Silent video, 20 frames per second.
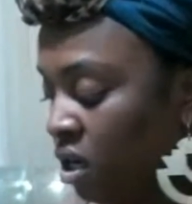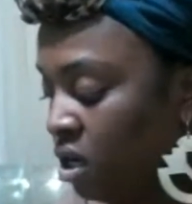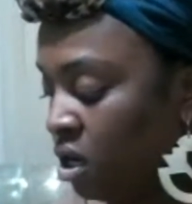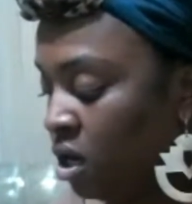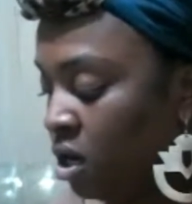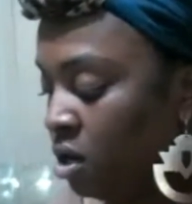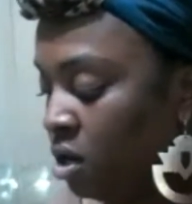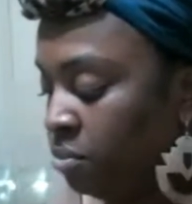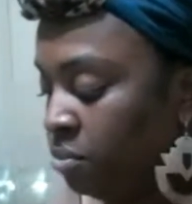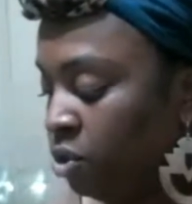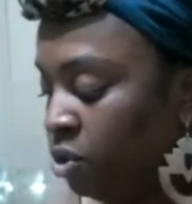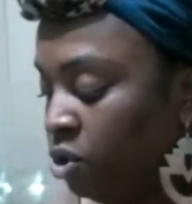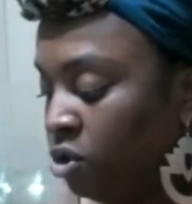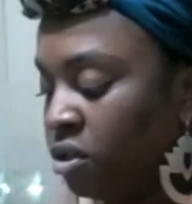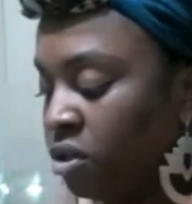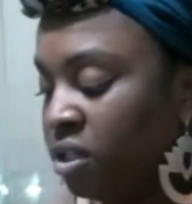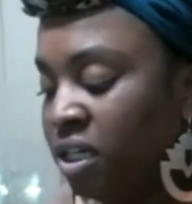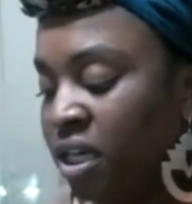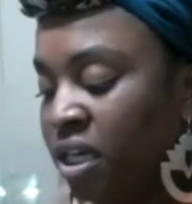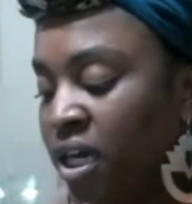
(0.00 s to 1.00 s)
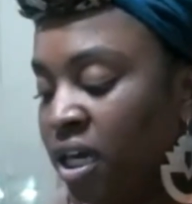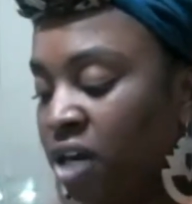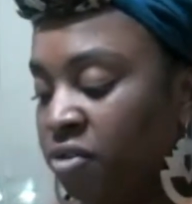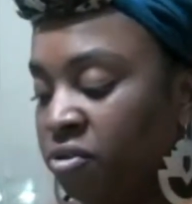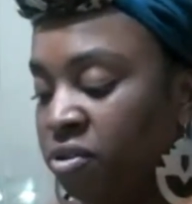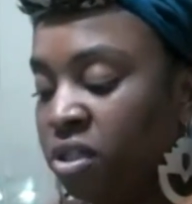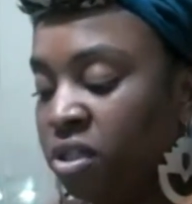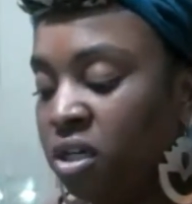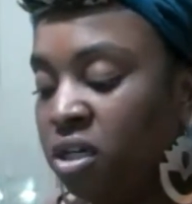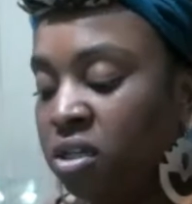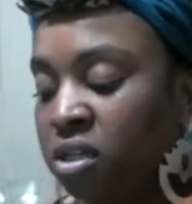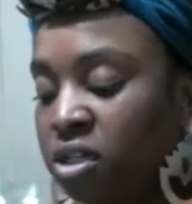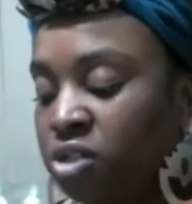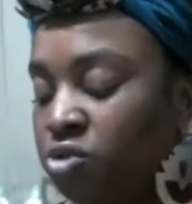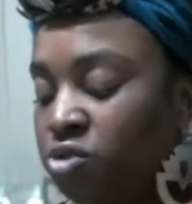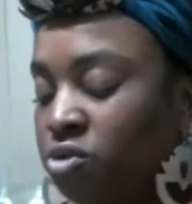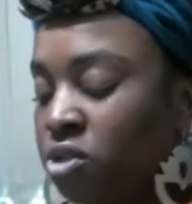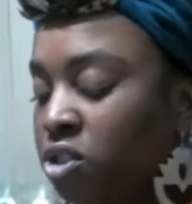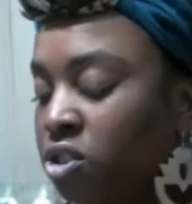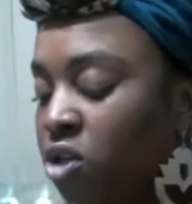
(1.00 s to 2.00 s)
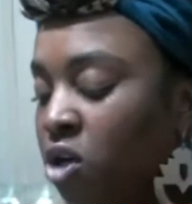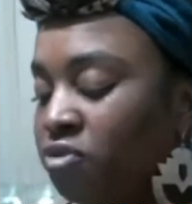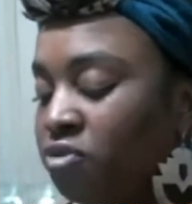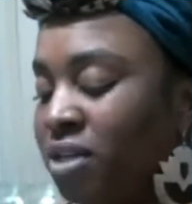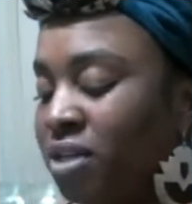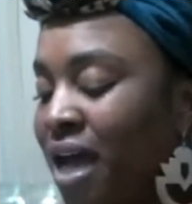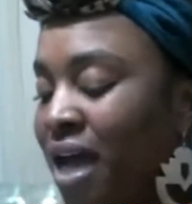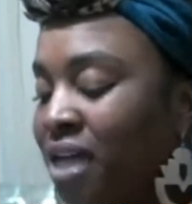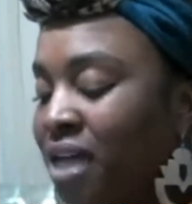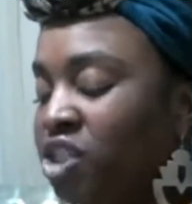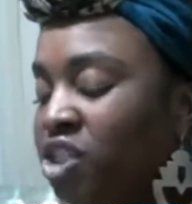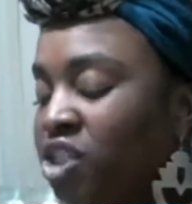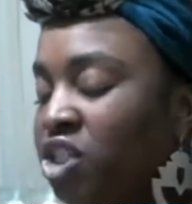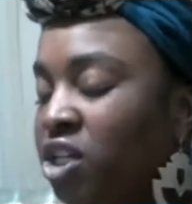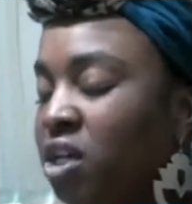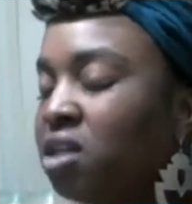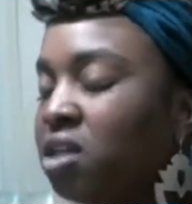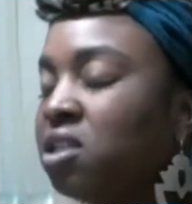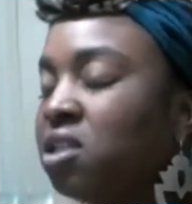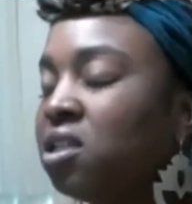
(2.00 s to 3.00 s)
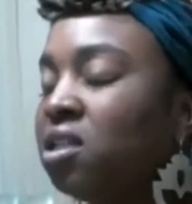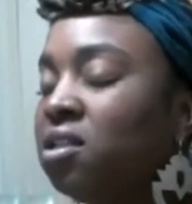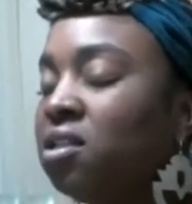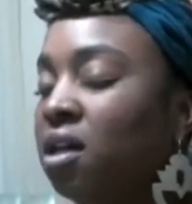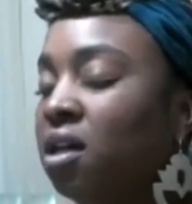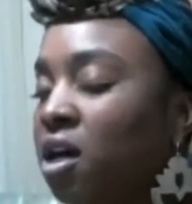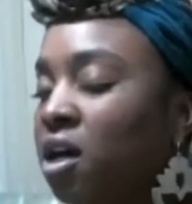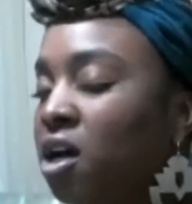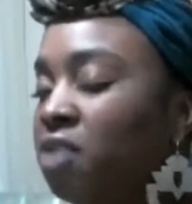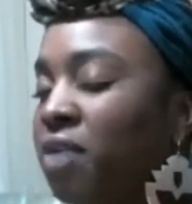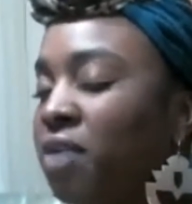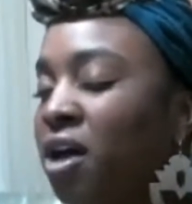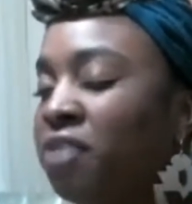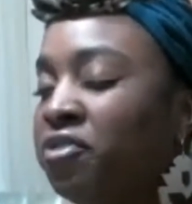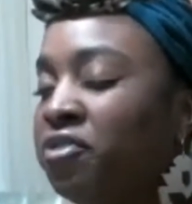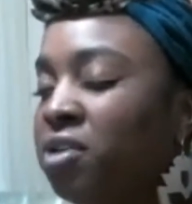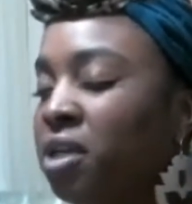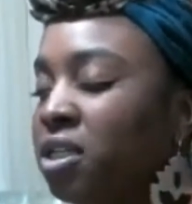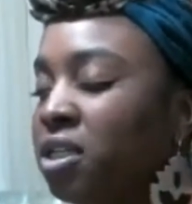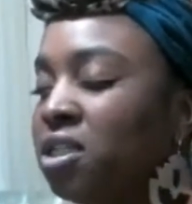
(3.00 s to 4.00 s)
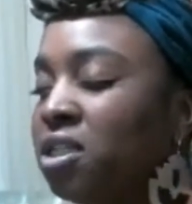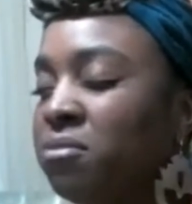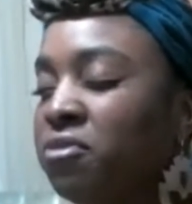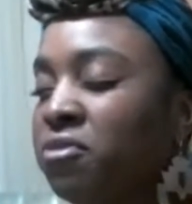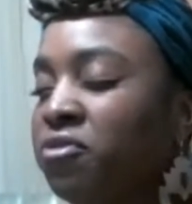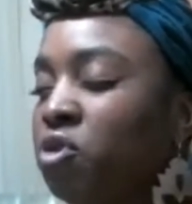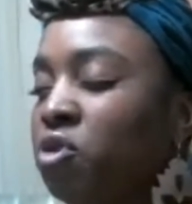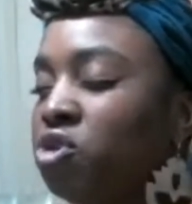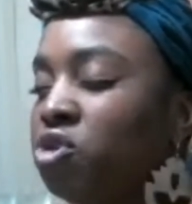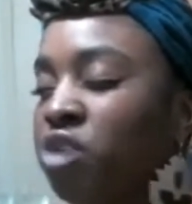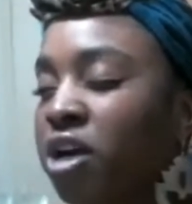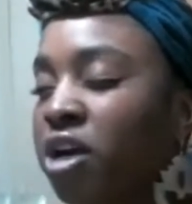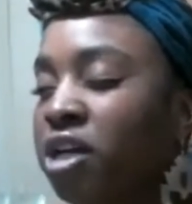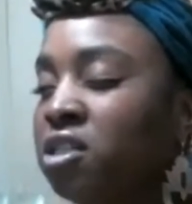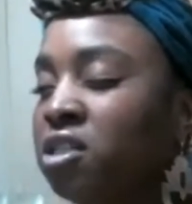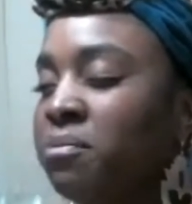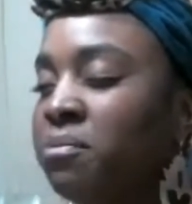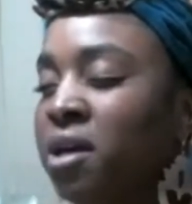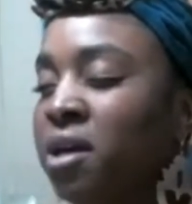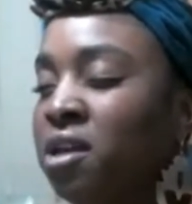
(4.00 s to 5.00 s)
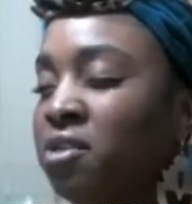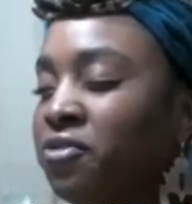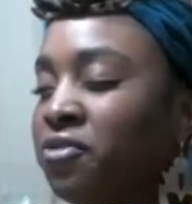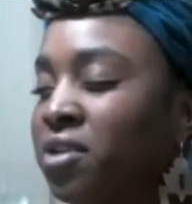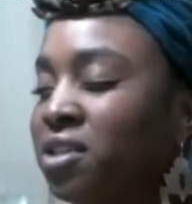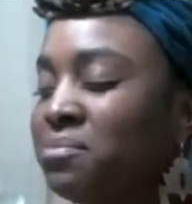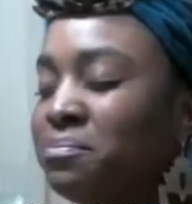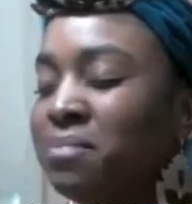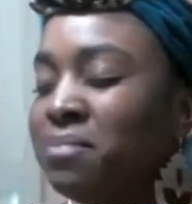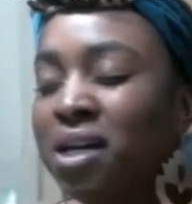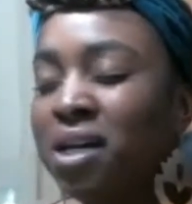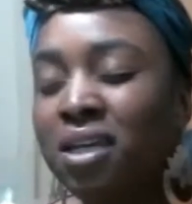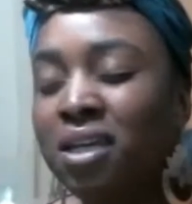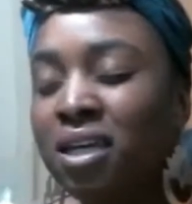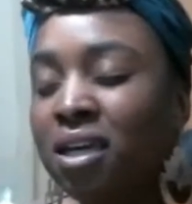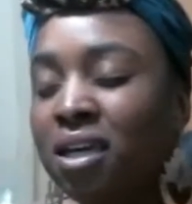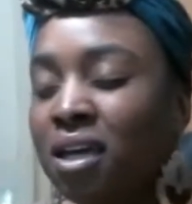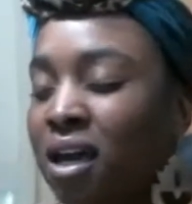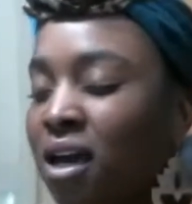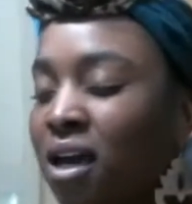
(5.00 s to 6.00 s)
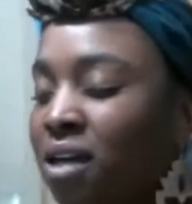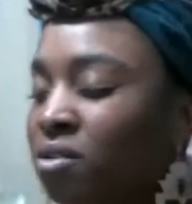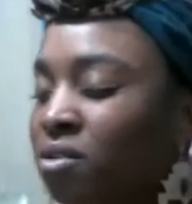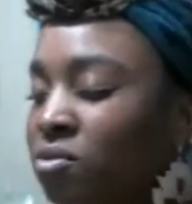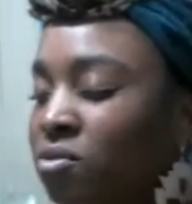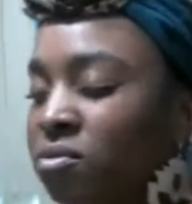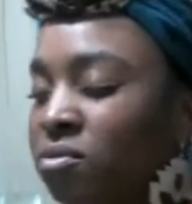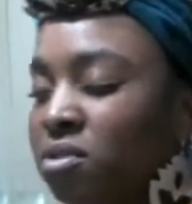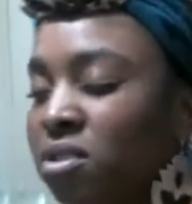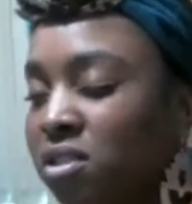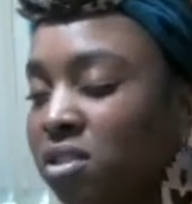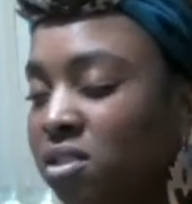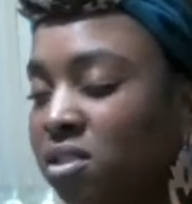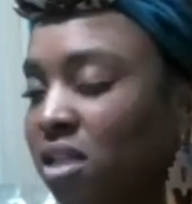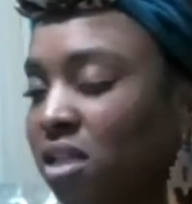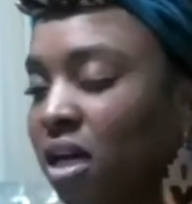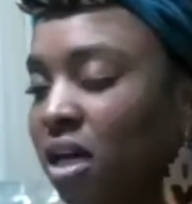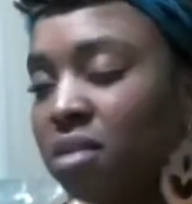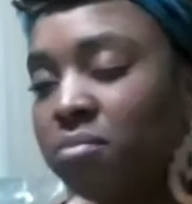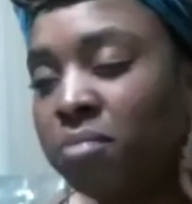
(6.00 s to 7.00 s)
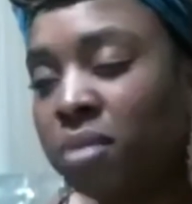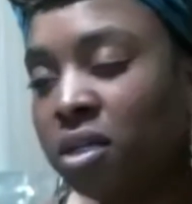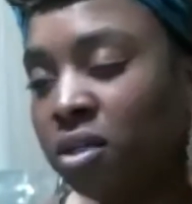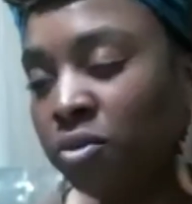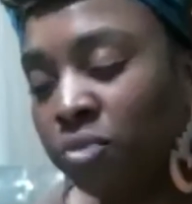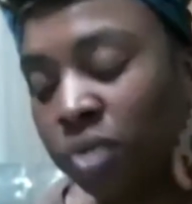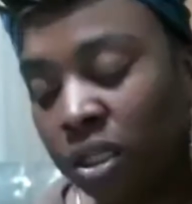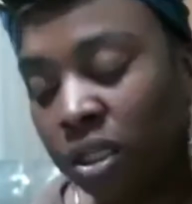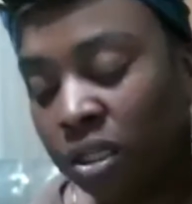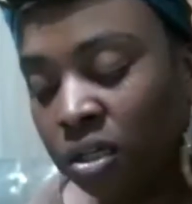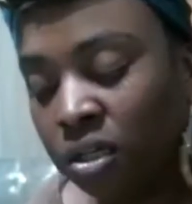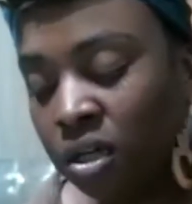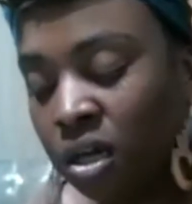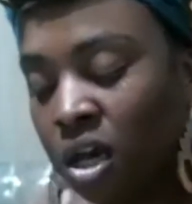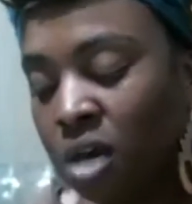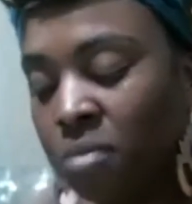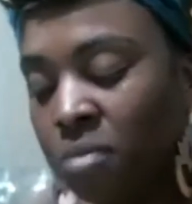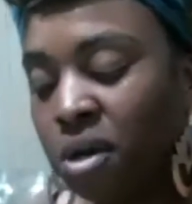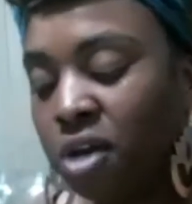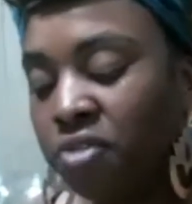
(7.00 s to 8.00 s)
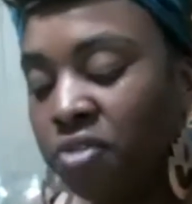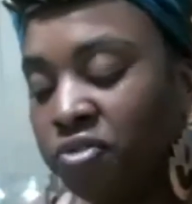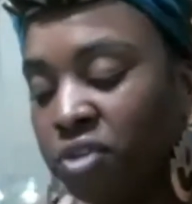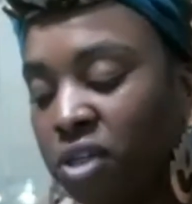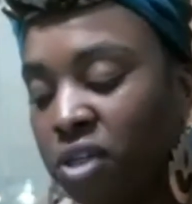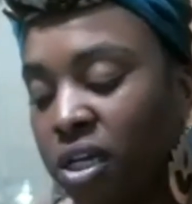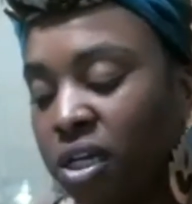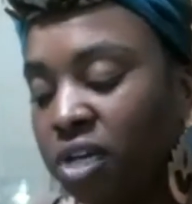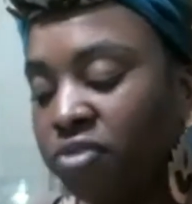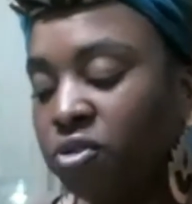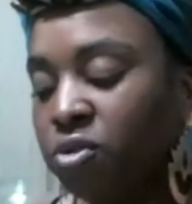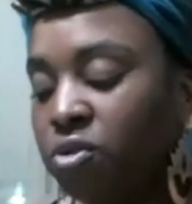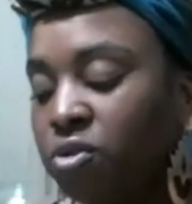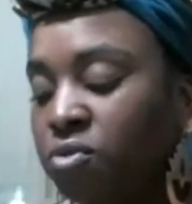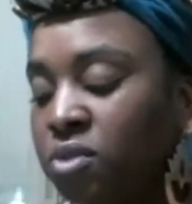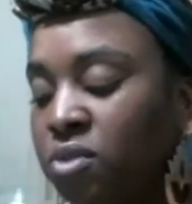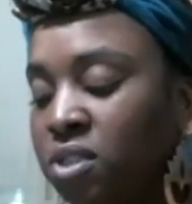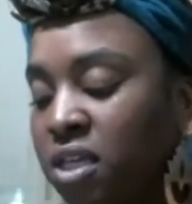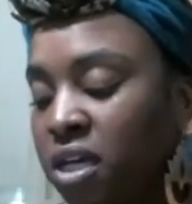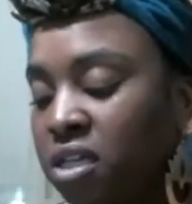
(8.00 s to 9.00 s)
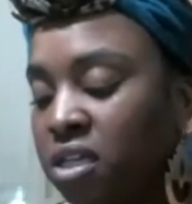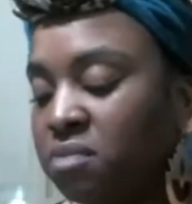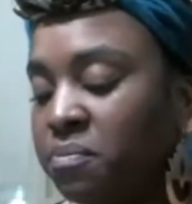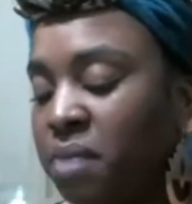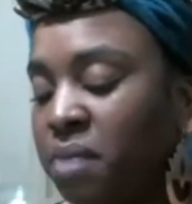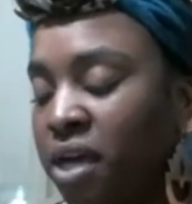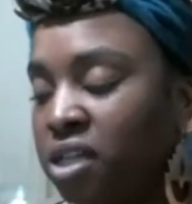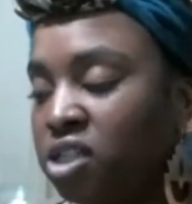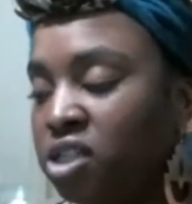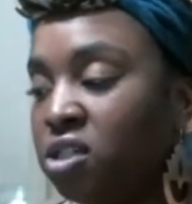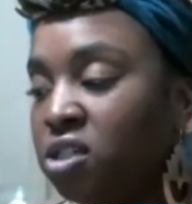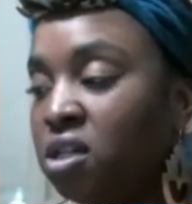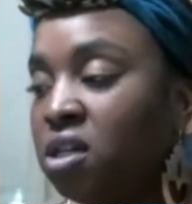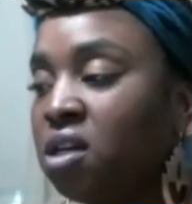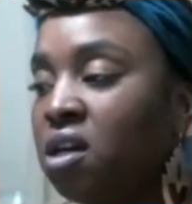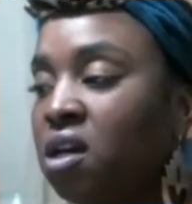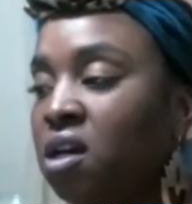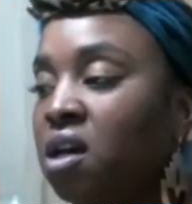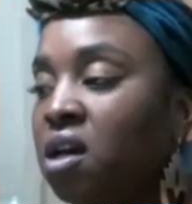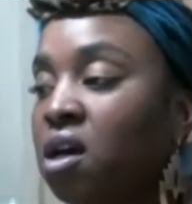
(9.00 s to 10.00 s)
um, you're going to get everything that you deserve not just love i feel like some of you are trying to manifest money i know this is not money reading but i feel like if you use sex magic